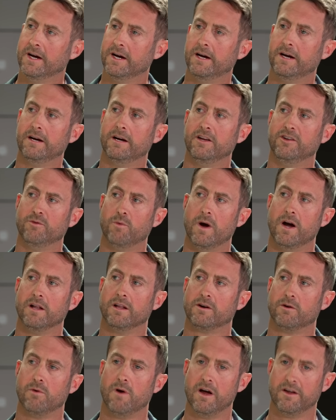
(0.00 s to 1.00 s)
uh, as well
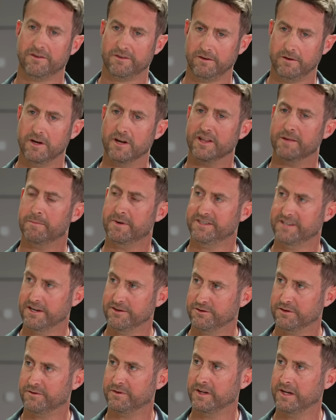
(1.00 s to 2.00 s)
across you know, the
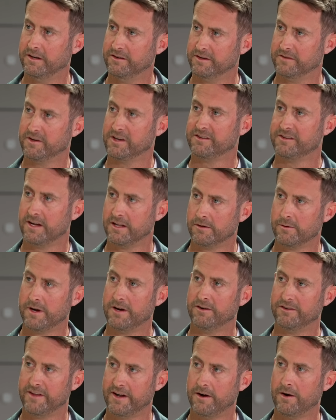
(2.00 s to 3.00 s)
potential fleets of
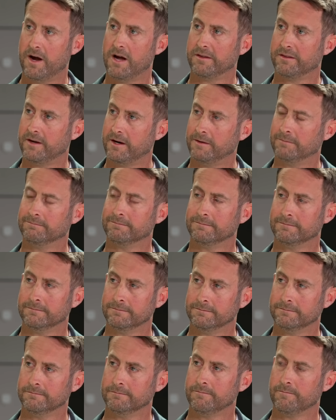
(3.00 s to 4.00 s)
accelerators that are out there. It's an